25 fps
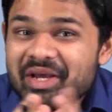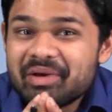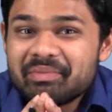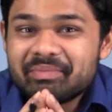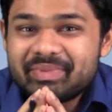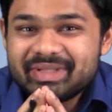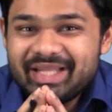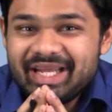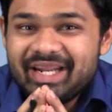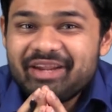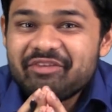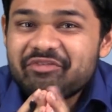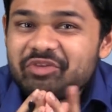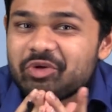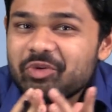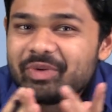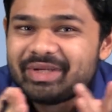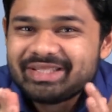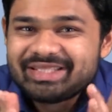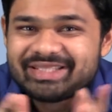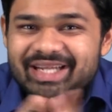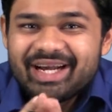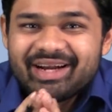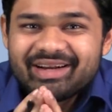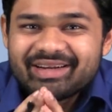But then if you were
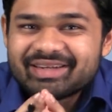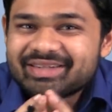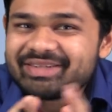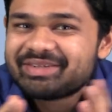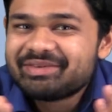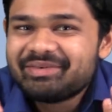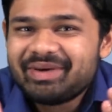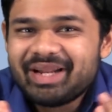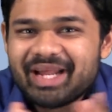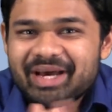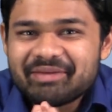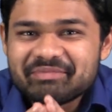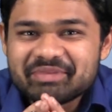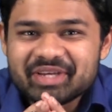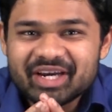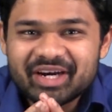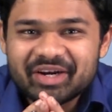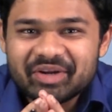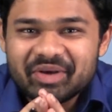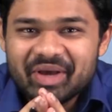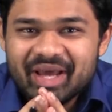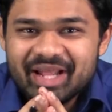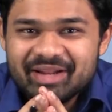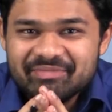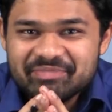stuck, well, I'm here
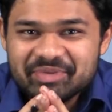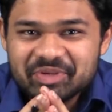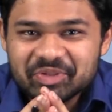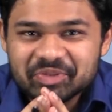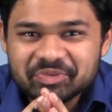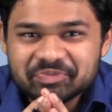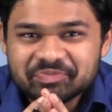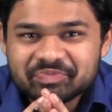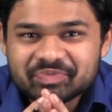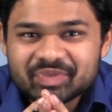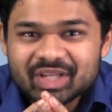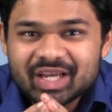to help you.